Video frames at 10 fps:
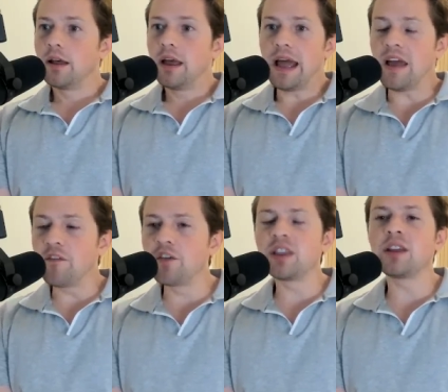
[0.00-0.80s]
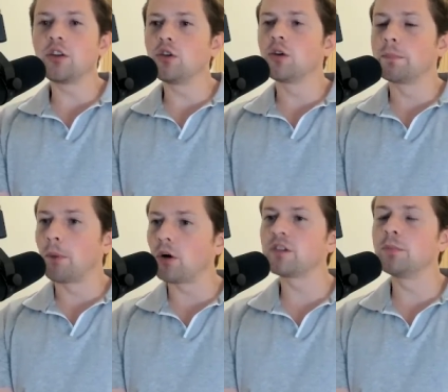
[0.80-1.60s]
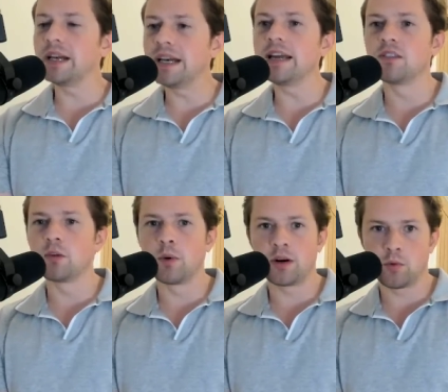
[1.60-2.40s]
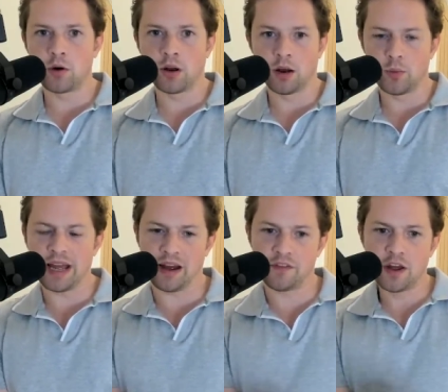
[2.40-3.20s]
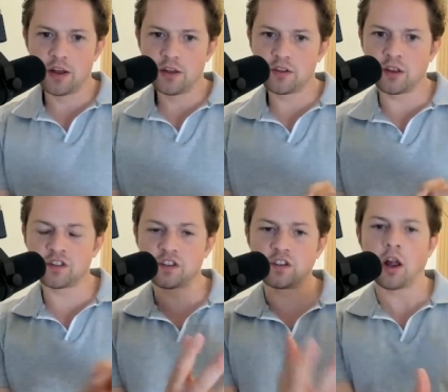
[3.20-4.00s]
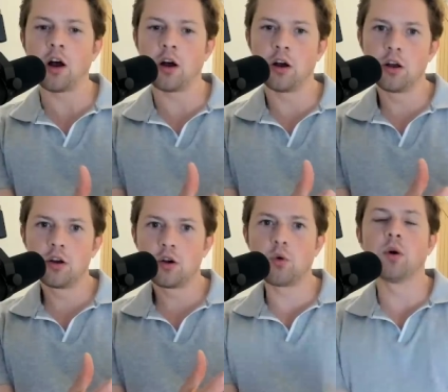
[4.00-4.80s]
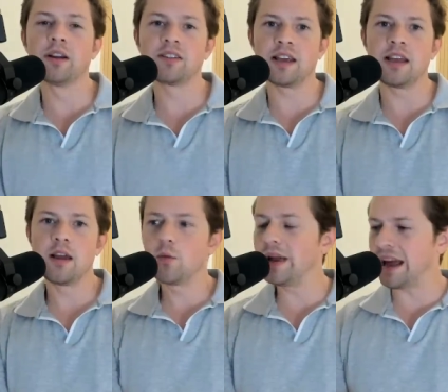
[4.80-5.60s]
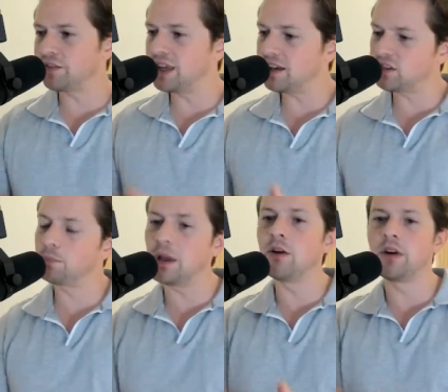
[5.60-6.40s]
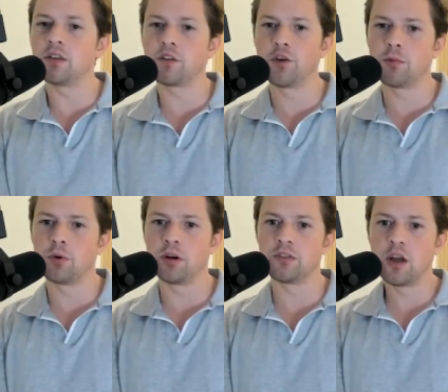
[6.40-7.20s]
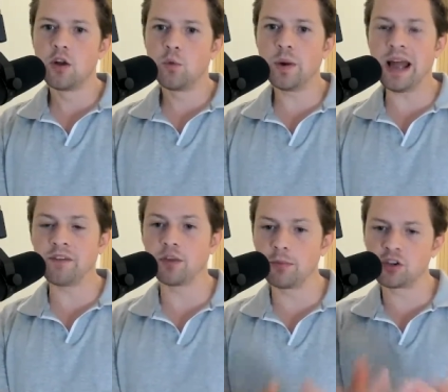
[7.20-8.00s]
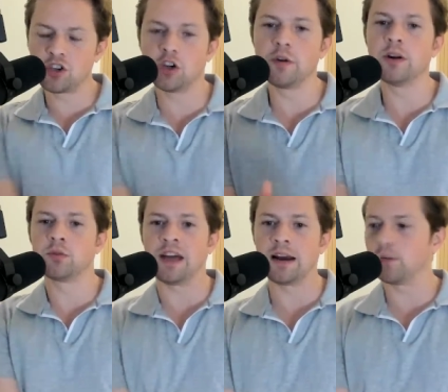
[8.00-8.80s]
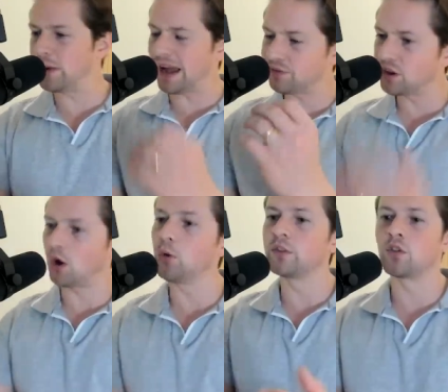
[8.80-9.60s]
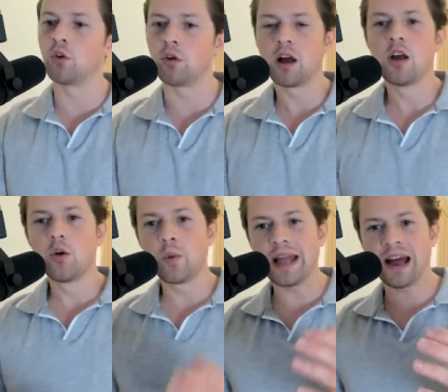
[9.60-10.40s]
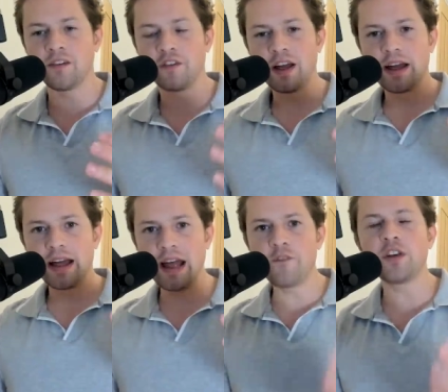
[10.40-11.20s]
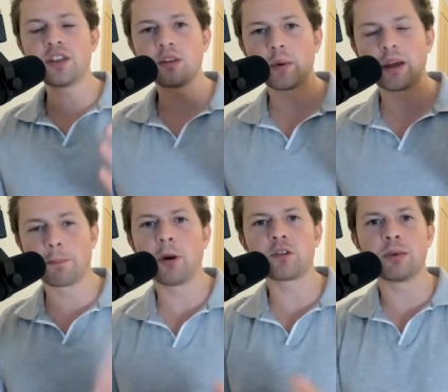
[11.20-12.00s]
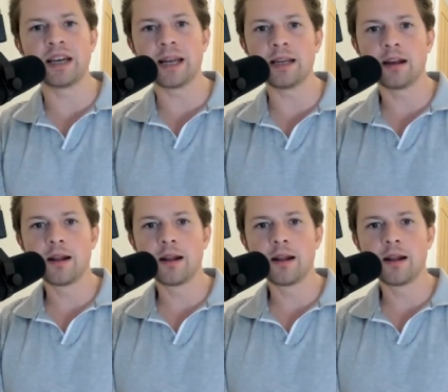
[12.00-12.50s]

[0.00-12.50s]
everything that you could possibly need to win a World Cup. We have the star quality. We have the experienced footballers. We have the mercurial talent. We have the goal scorer. We have everything that we could possibly need,